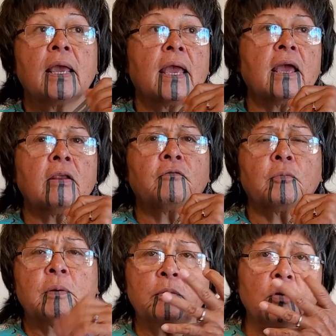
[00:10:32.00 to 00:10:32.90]
And for
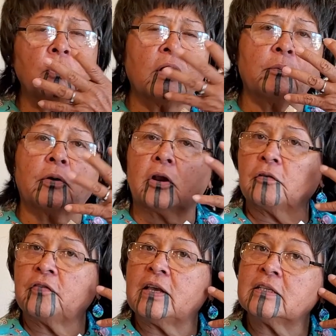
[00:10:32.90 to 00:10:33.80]
people who have broader
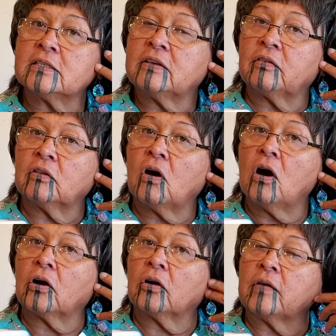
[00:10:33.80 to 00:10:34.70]
faces, even
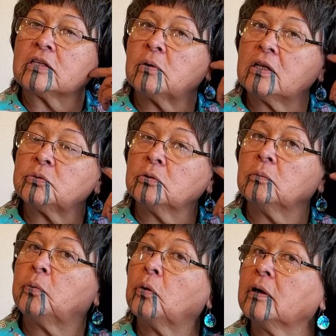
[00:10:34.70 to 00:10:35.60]
longer. And that's why it's real
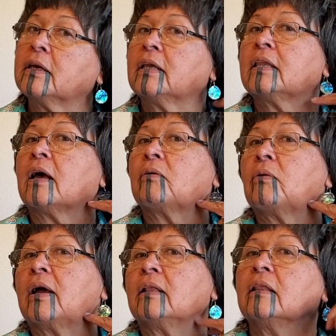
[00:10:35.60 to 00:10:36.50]
important to get that
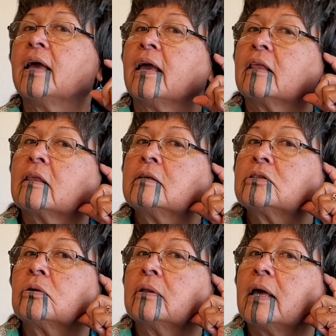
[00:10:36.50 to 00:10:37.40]
right length
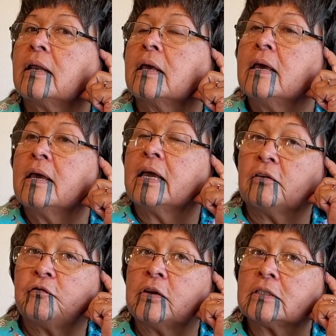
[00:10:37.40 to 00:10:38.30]
so that
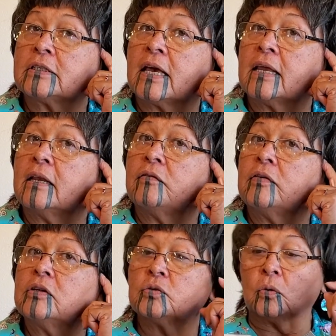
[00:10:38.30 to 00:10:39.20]
it fits that
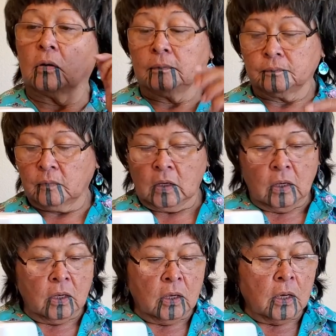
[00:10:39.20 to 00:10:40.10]
individual.
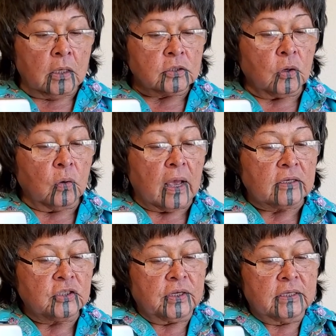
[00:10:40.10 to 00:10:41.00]
So
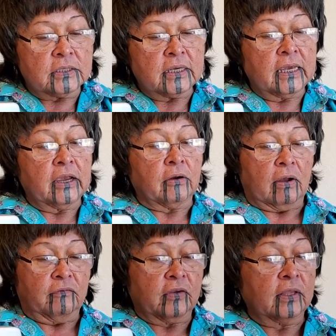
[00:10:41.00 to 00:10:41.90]
as you can see here,
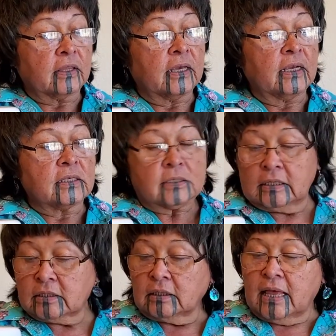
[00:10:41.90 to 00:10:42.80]
I've cut
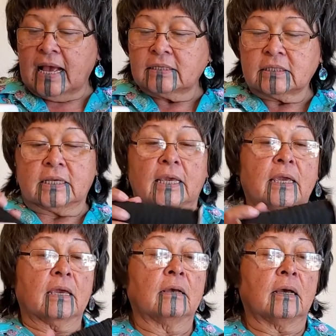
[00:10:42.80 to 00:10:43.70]
this
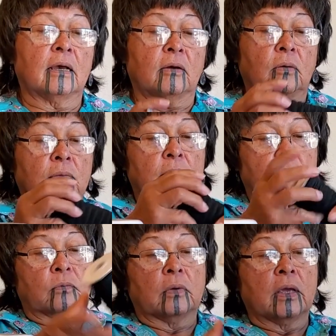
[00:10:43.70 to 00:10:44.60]
elastic
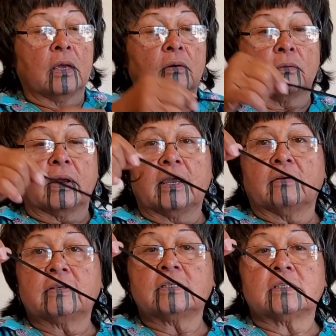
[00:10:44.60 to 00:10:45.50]
right
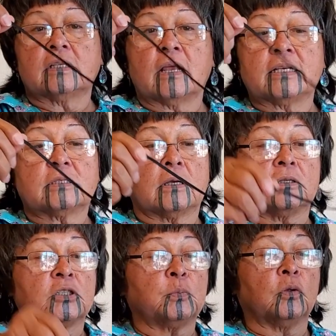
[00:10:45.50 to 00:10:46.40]
here. This is a nice
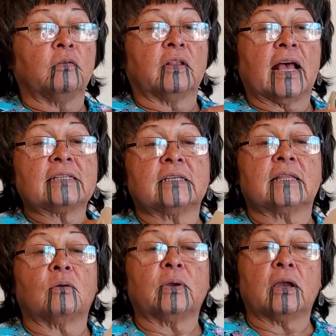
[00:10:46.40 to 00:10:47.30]
spool of elastic
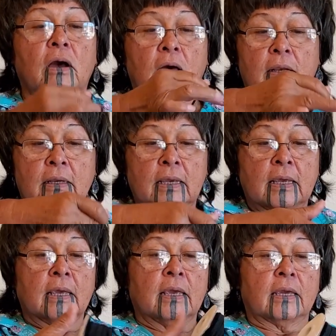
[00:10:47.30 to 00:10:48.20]
that we got.
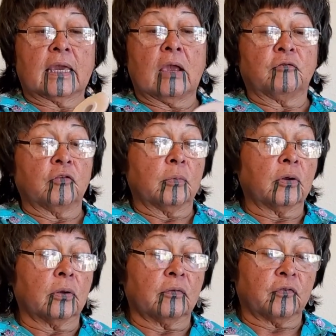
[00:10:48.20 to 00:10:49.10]
It came
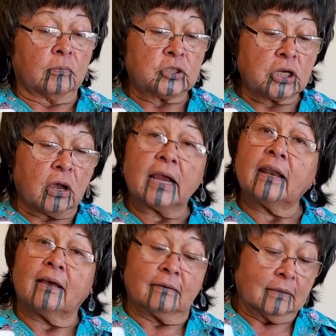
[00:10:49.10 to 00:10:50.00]
from
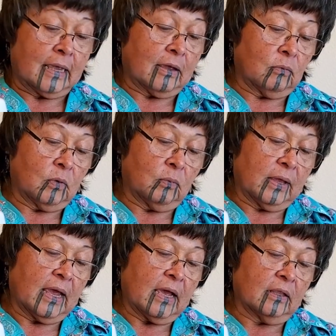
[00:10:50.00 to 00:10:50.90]
China, and when
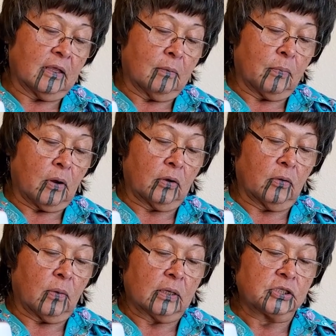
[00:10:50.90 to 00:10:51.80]
we had the
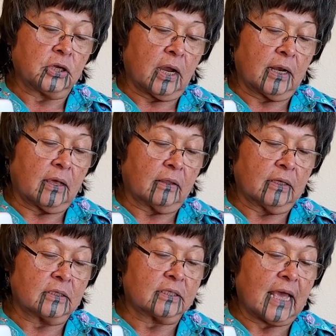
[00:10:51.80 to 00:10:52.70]
embargo on China,
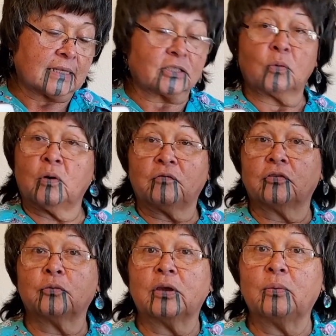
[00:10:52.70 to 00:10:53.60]
this sat somewhere for
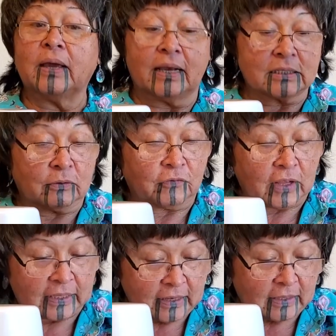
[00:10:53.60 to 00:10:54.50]
3 weeks and
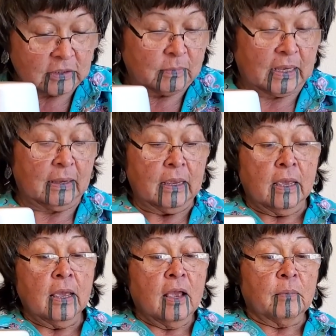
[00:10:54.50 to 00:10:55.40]
finally got to me.
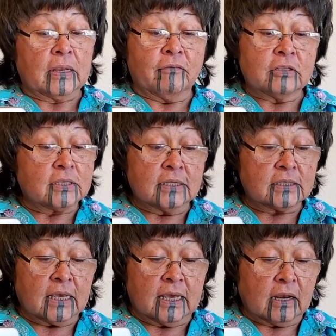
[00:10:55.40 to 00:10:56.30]
But ever since
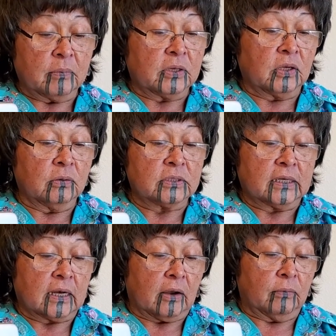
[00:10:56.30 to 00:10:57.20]
then, I've been using
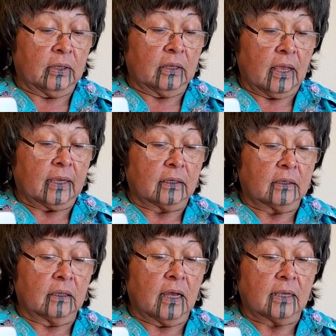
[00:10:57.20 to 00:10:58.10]
it. I really like it a
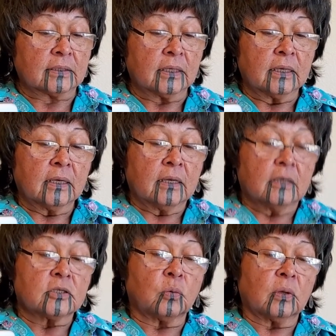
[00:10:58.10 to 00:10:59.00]
lot.
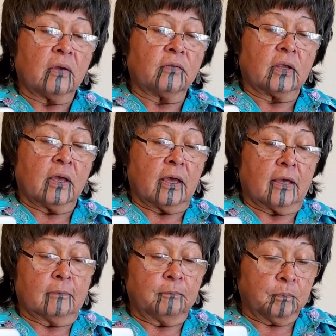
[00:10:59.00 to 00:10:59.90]
So what I've
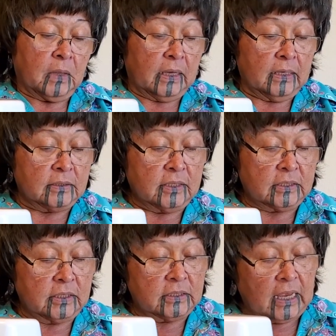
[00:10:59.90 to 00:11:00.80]
done is this
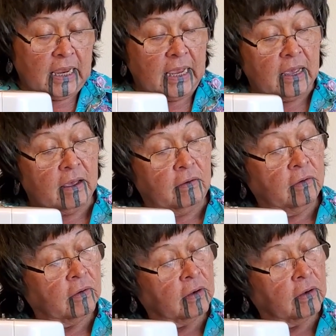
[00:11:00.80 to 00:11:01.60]
is a